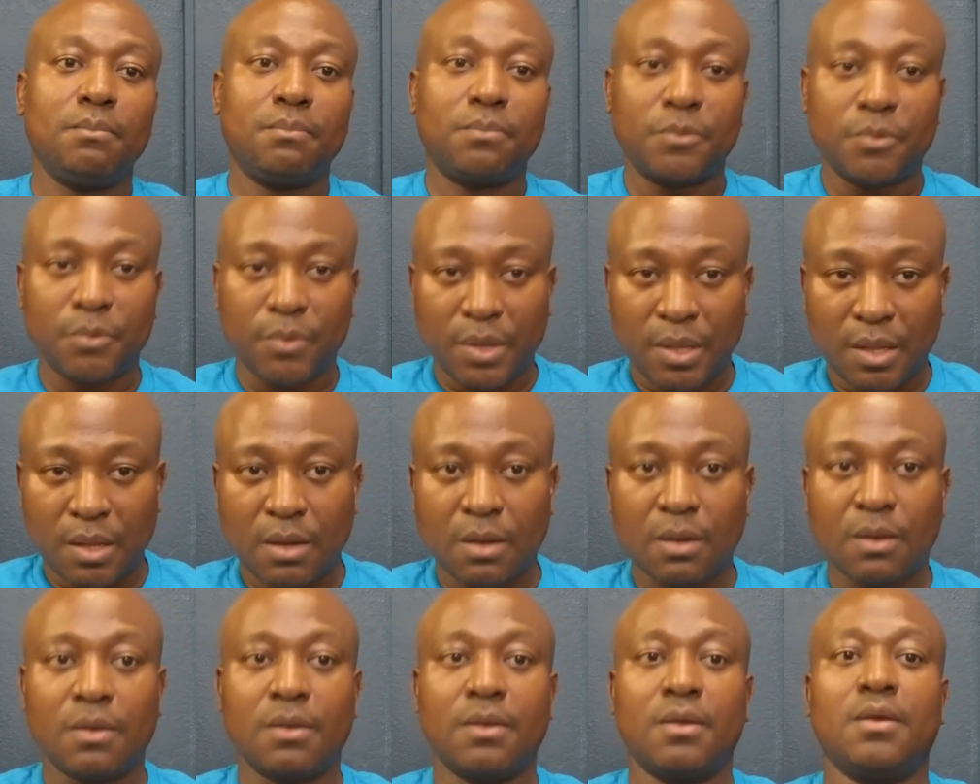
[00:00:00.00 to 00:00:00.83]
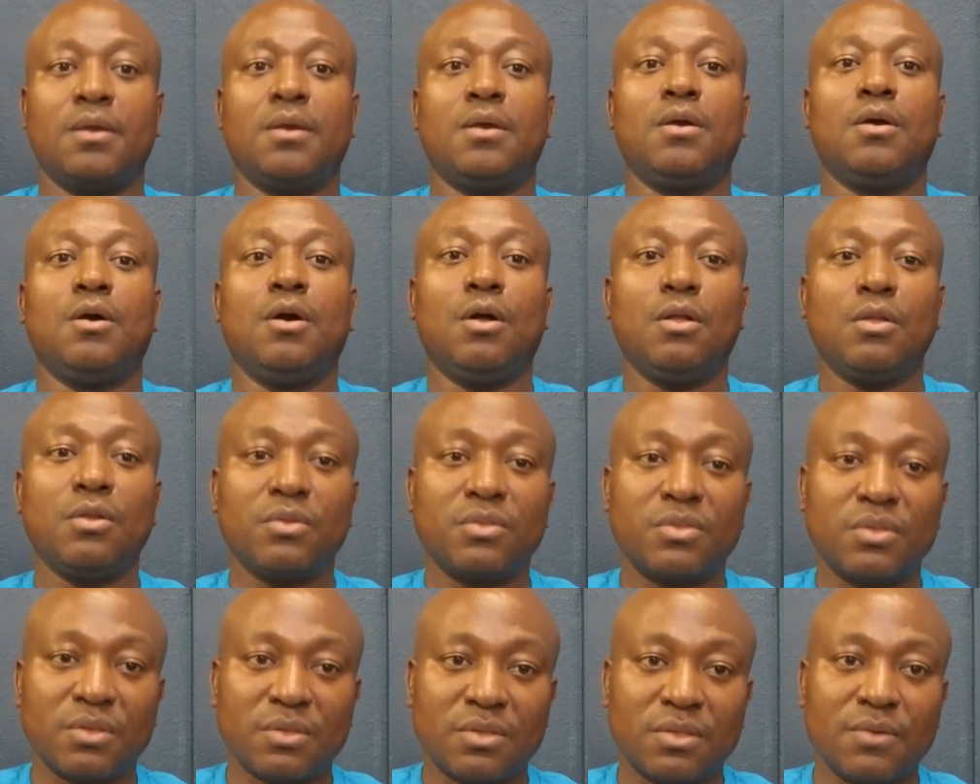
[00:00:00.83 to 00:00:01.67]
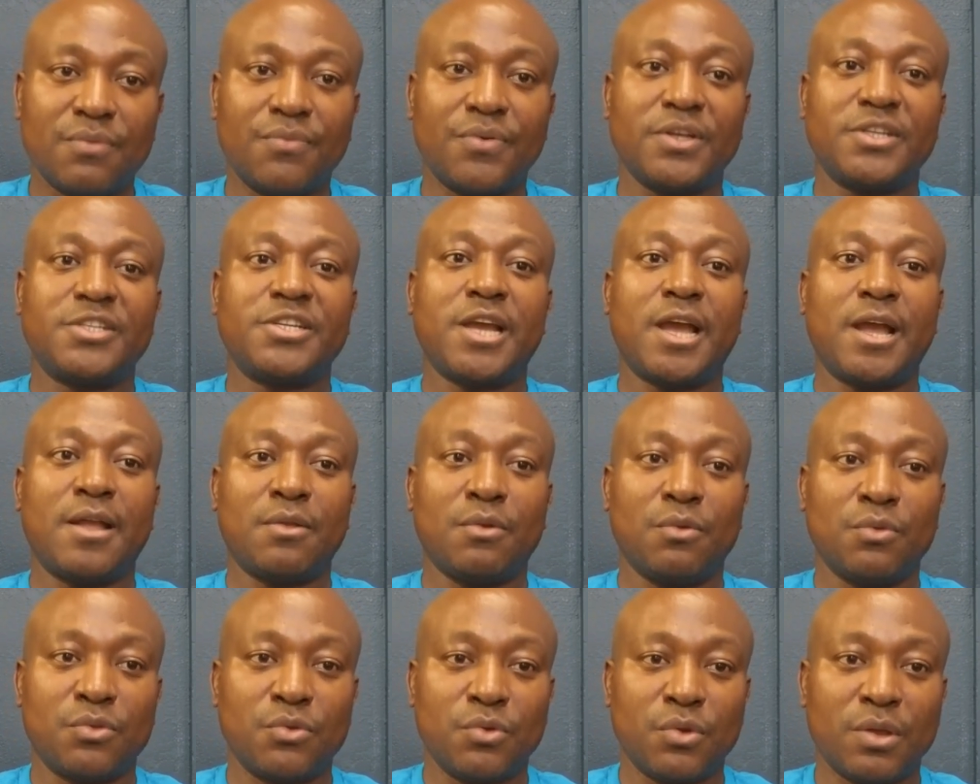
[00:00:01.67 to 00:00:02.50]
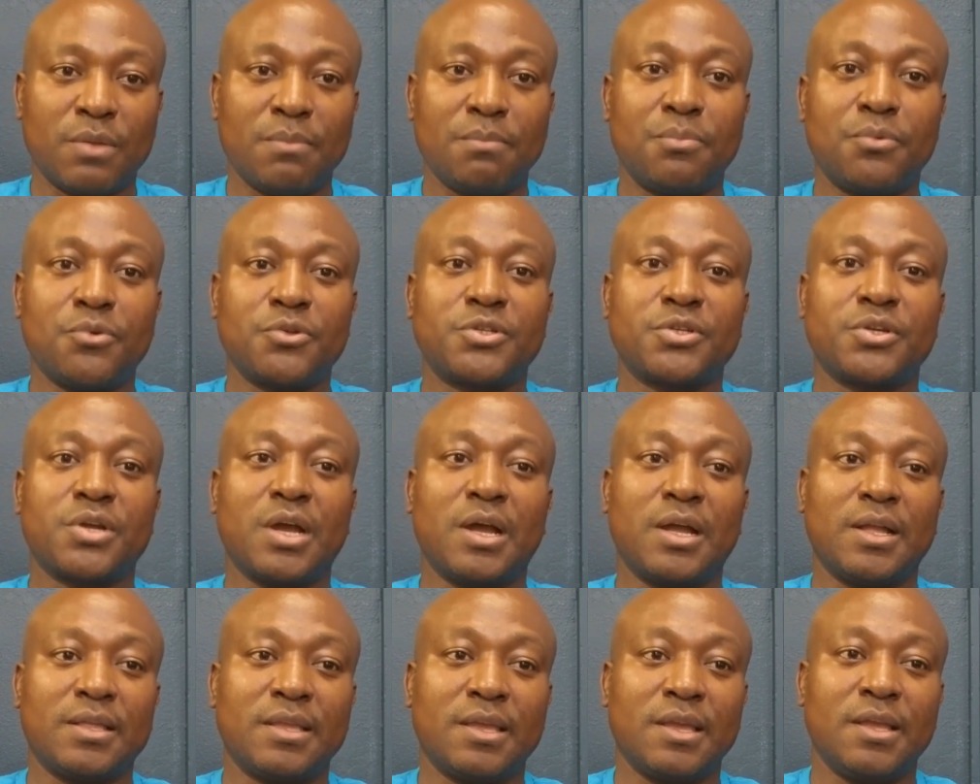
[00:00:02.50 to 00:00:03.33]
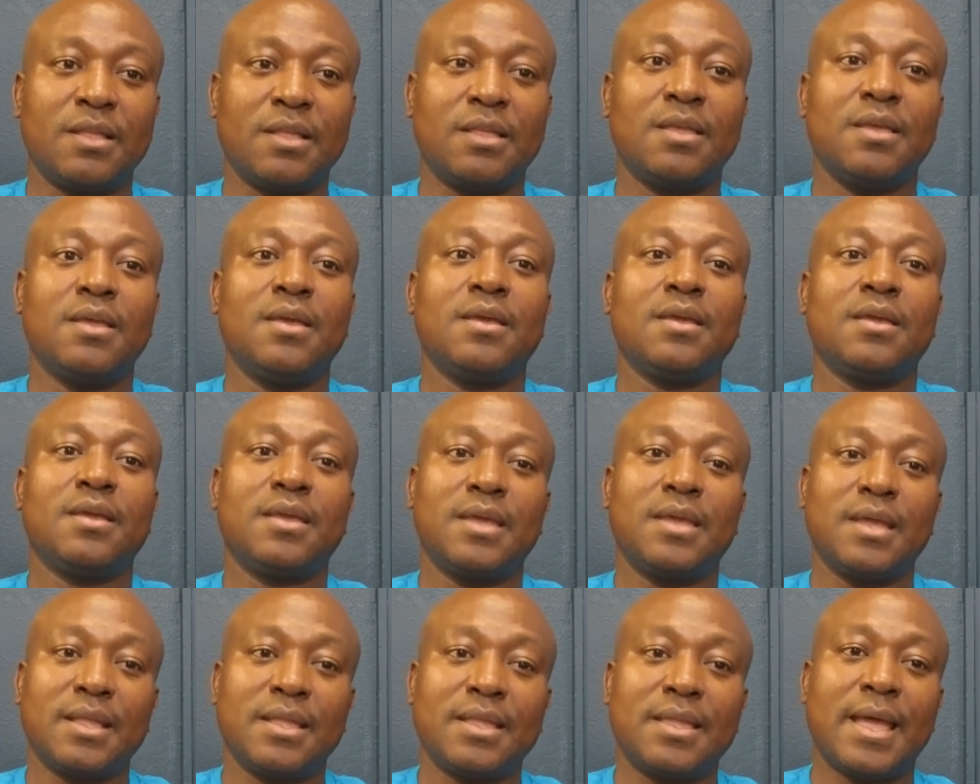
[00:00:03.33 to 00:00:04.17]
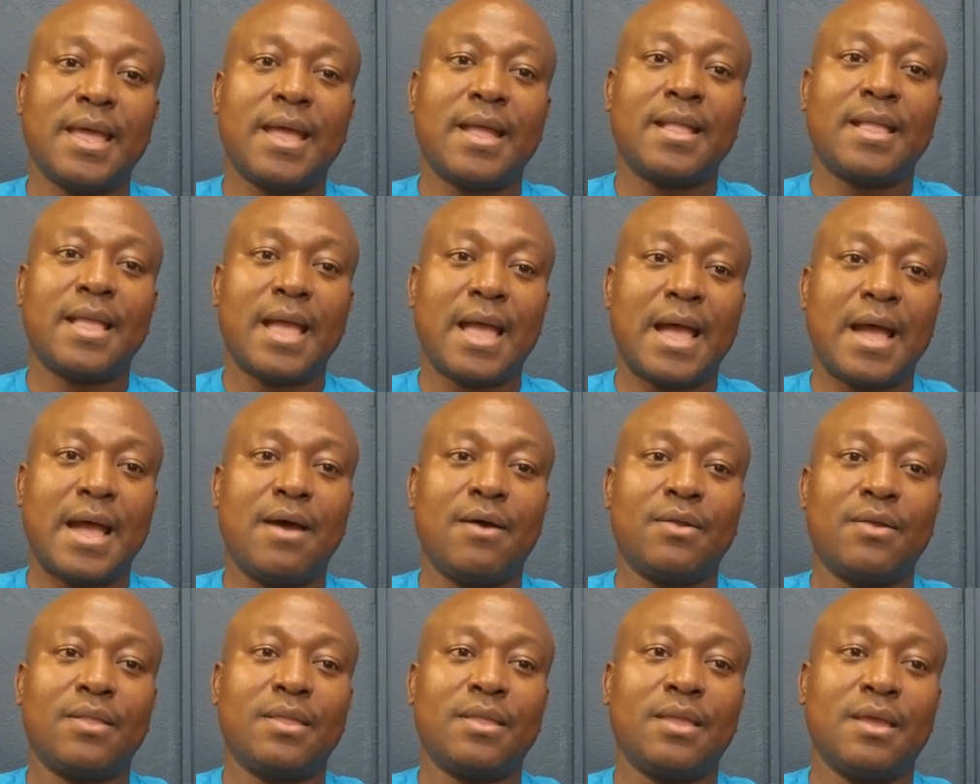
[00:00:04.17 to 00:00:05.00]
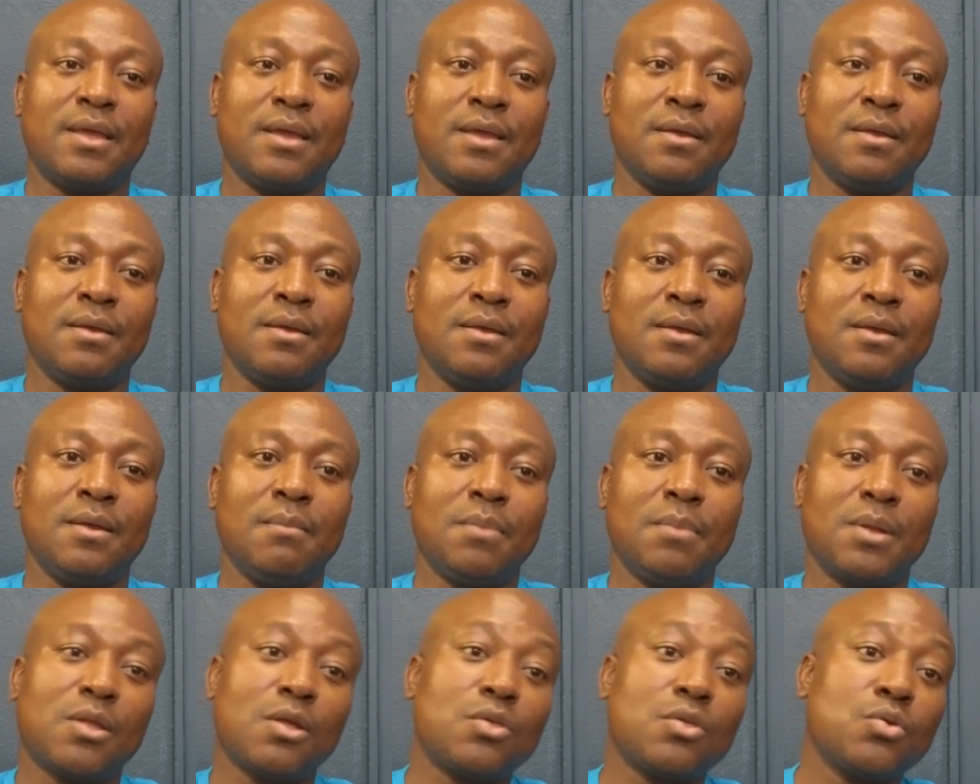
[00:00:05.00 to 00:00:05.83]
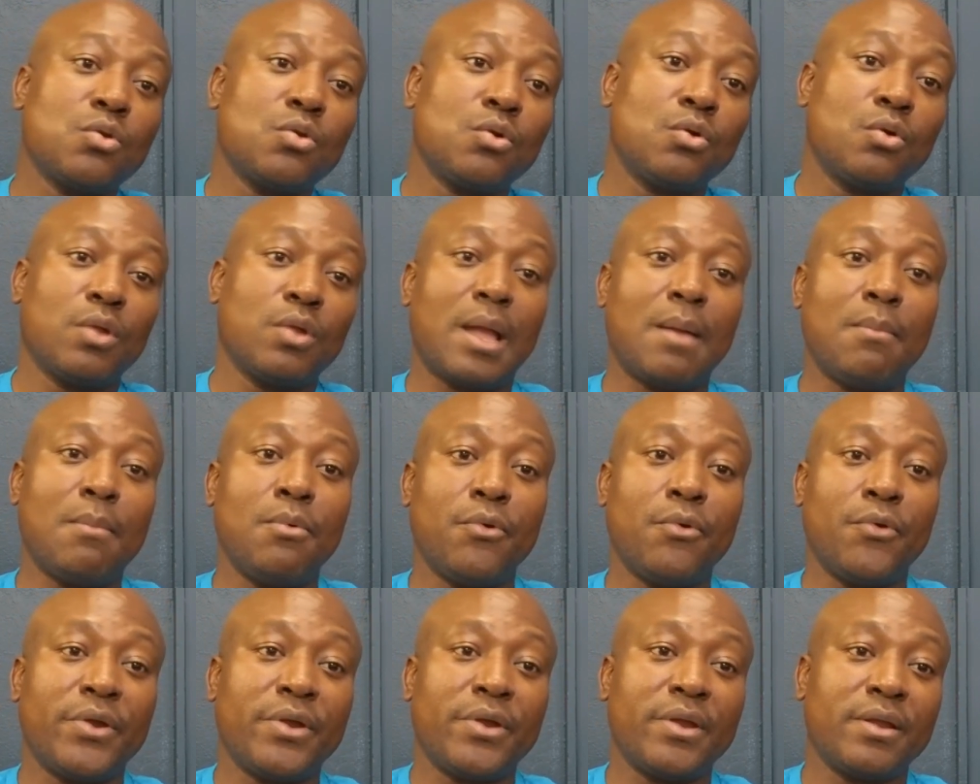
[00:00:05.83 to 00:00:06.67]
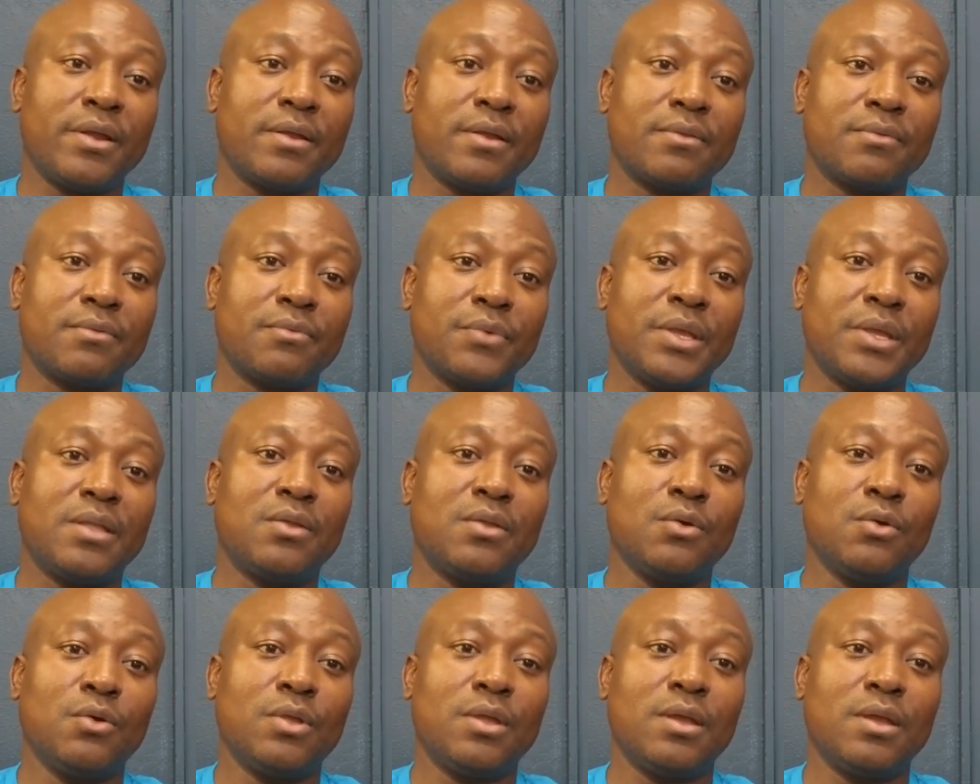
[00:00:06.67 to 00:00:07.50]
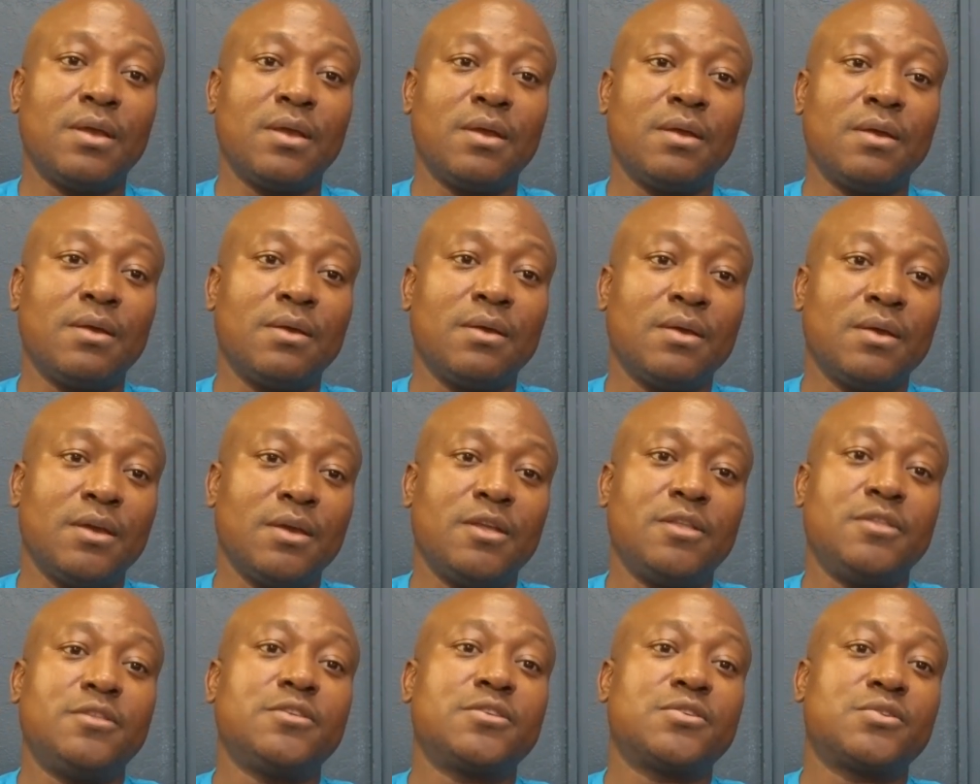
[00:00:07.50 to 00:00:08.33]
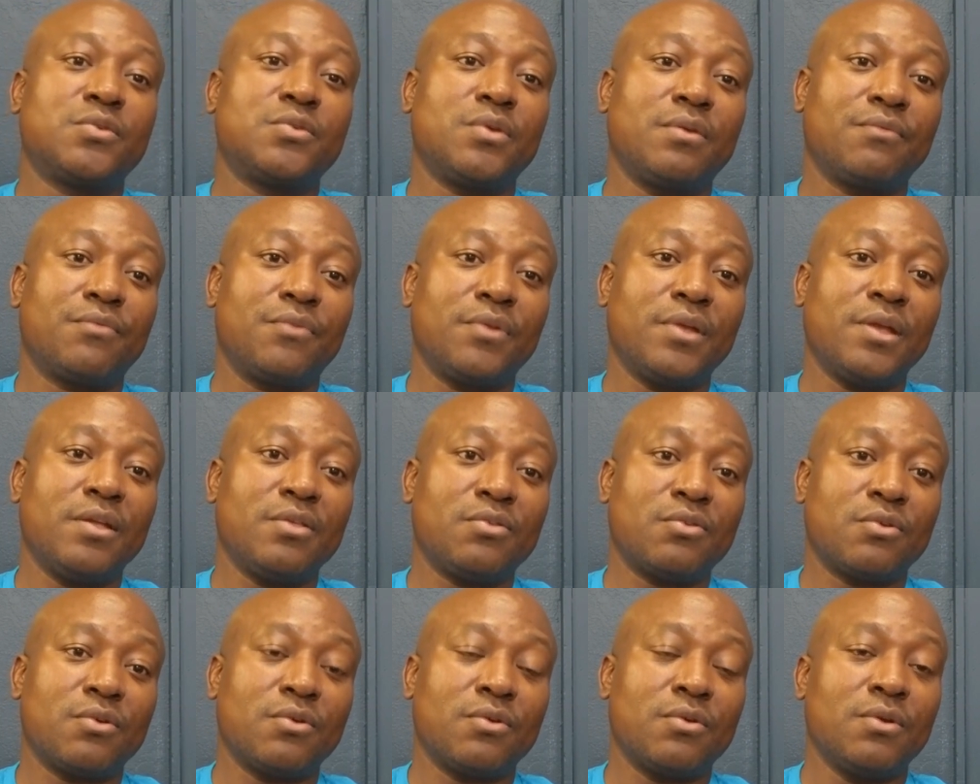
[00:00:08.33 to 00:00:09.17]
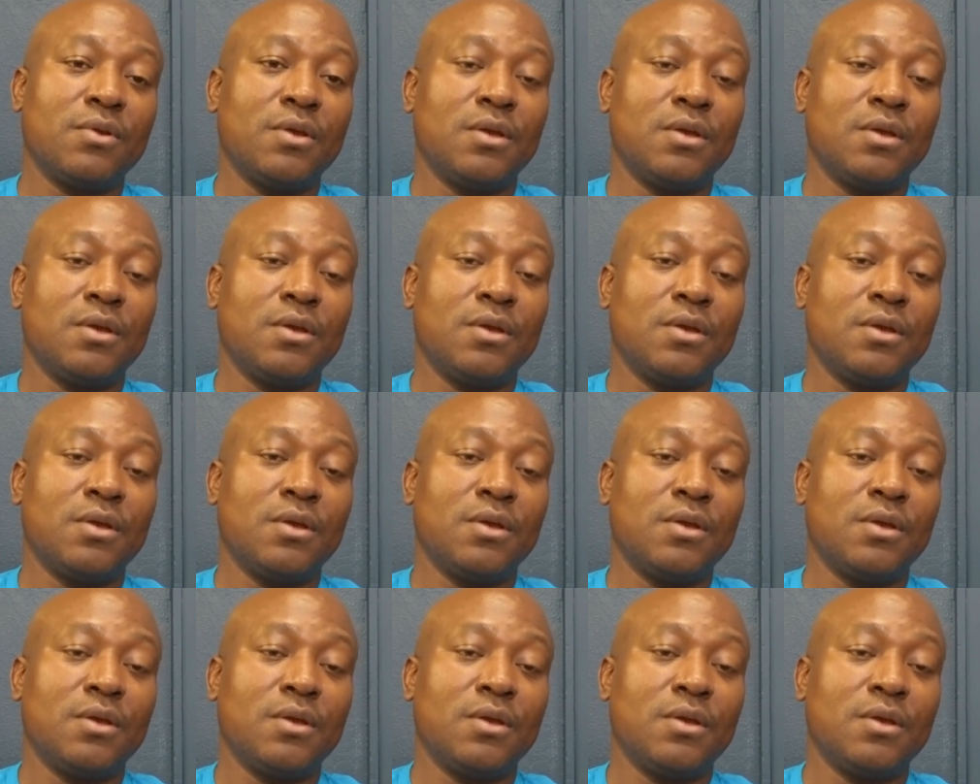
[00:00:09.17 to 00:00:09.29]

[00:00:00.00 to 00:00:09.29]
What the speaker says: Twitter, all of these different channels you can push content, get that out there, but also collaborate with other industry influencer.